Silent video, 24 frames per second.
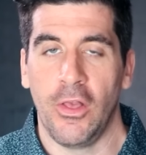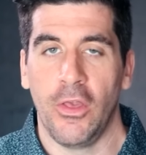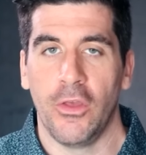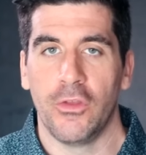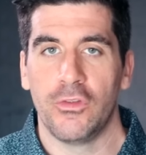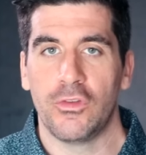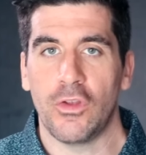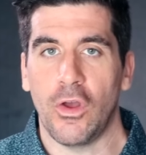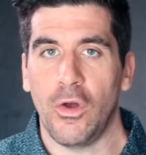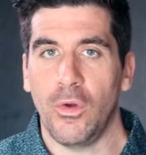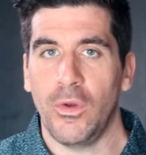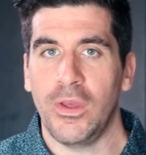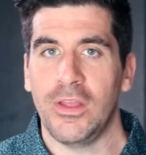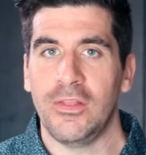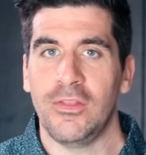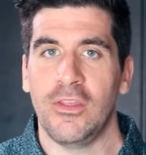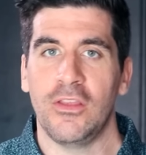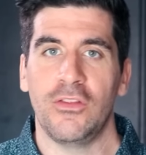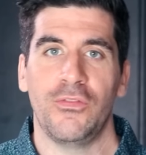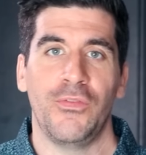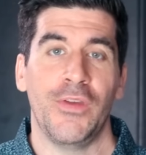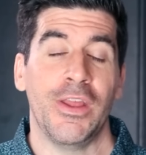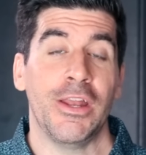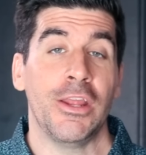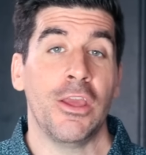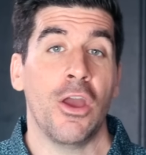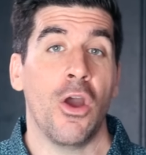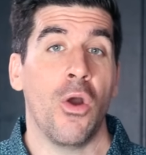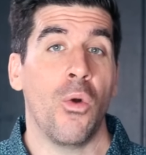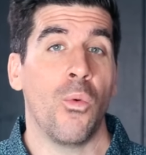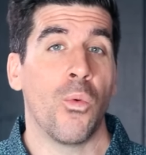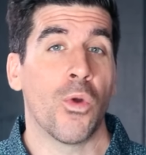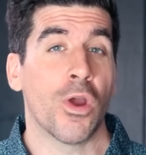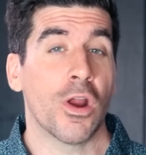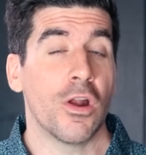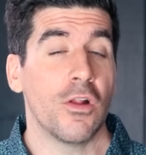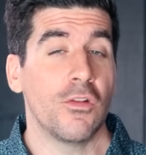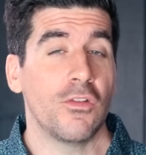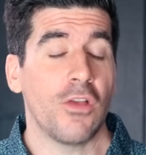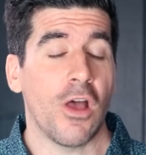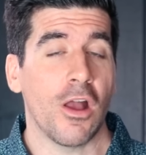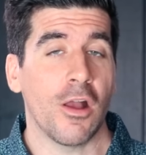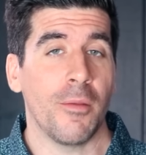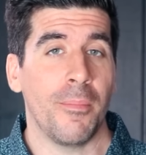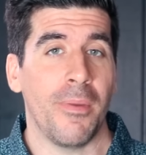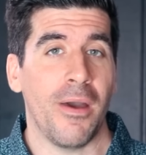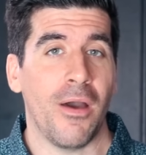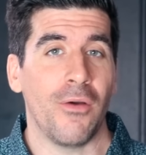So in this video, we're going to
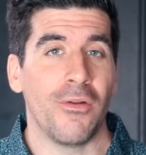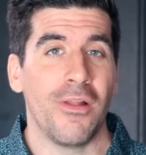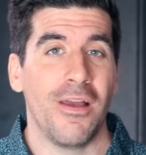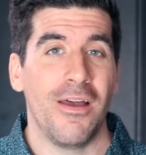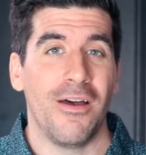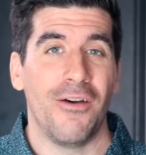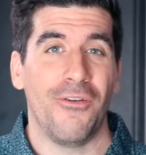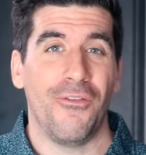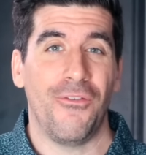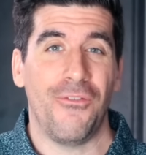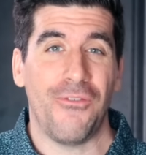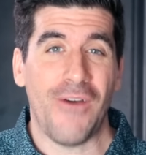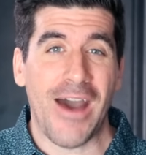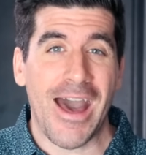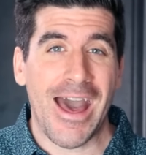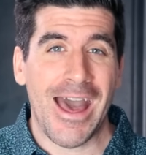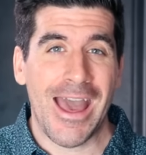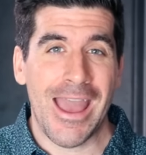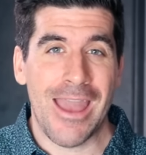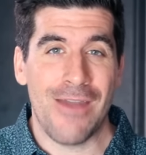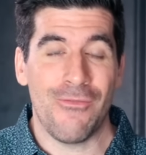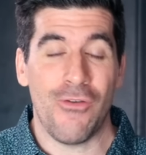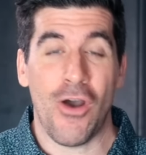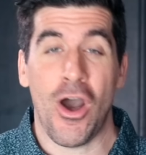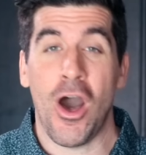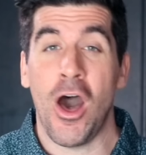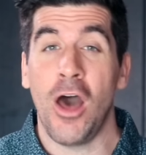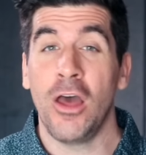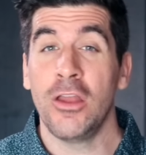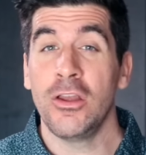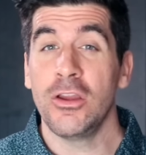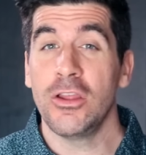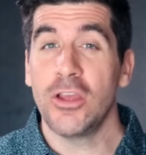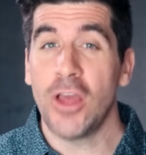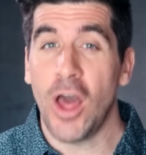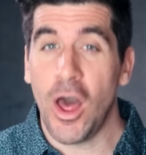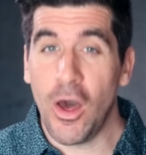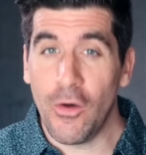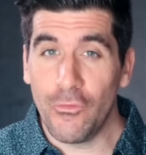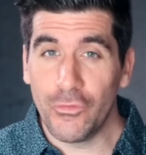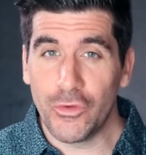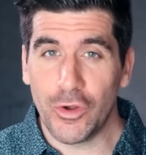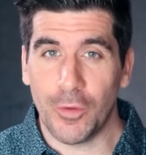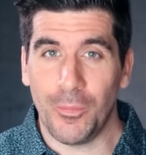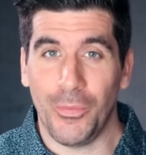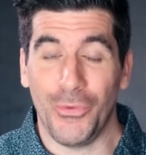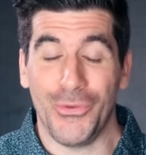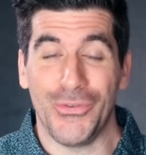talk about 5
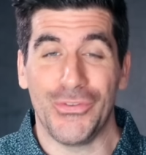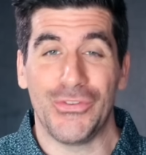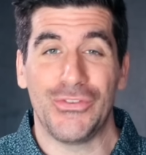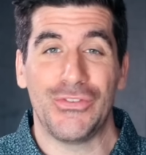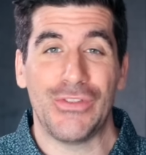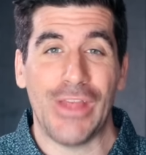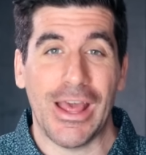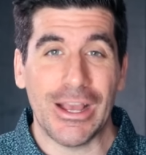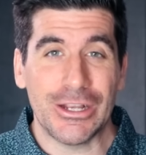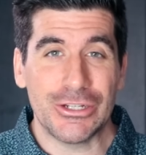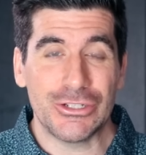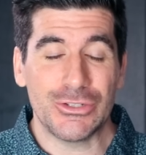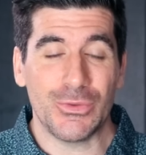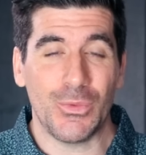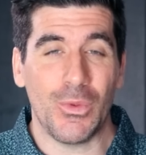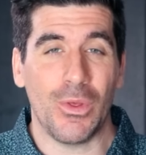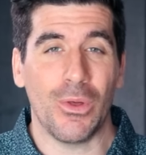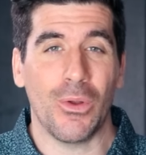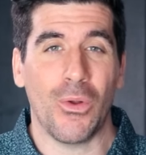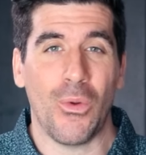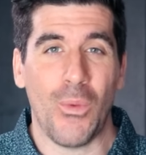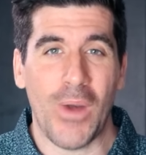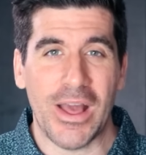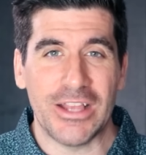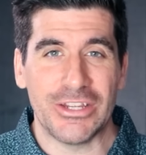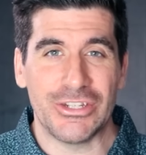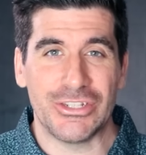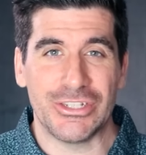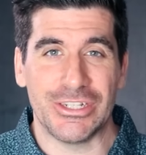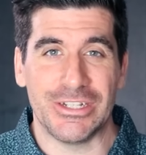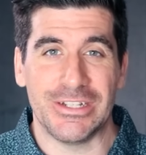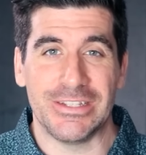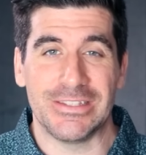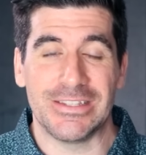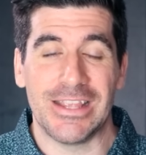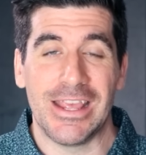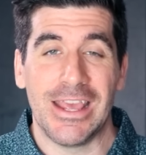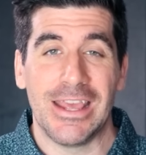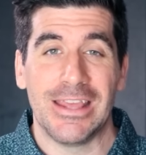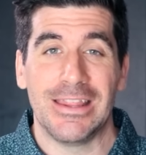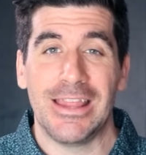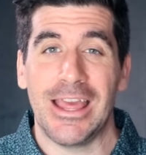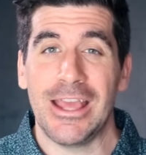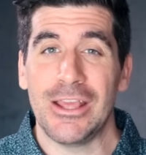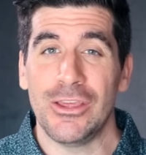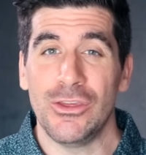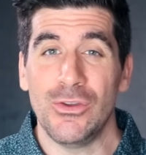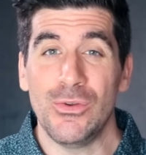uncomfortable sexual questions
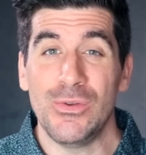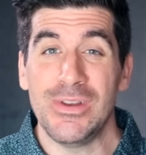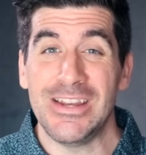that you